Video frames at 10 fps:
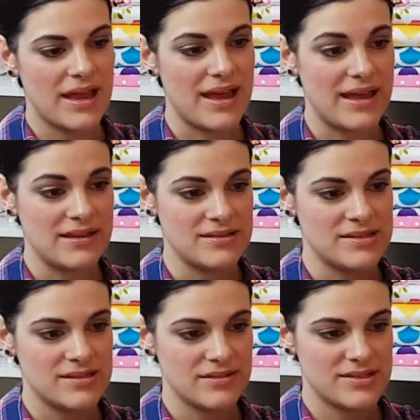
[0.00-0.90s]

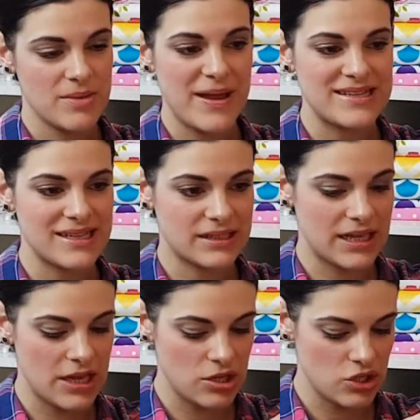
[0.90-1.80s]
And so
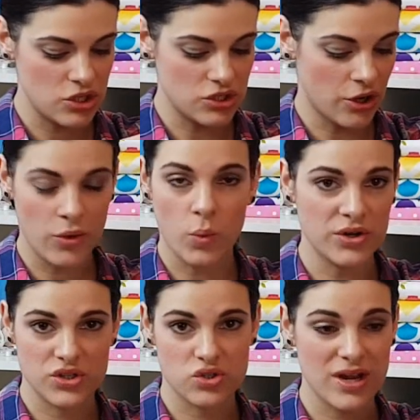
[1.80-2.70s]
basically you don't
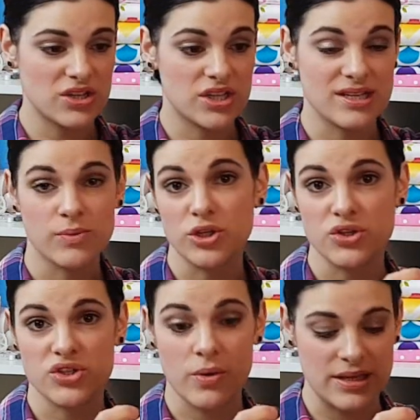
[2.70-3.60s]
want to stretch this when
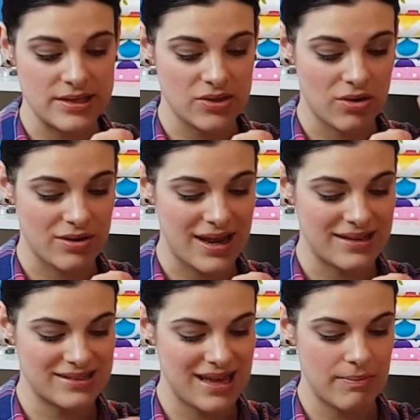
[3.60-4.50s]
you're sewing this on,
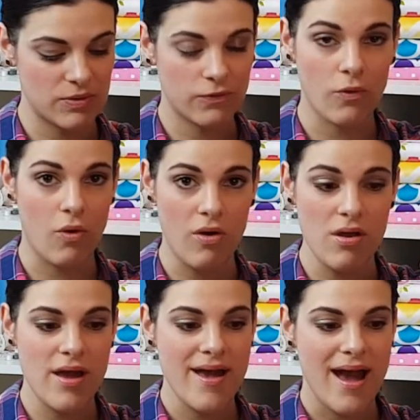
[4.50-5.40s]
except
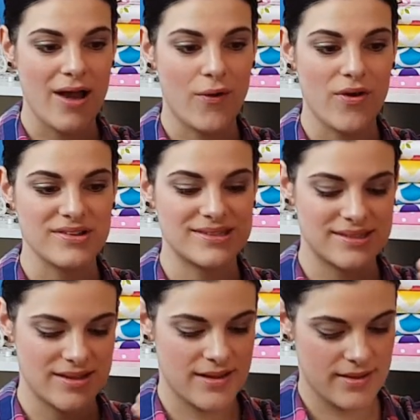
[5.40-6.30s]
for across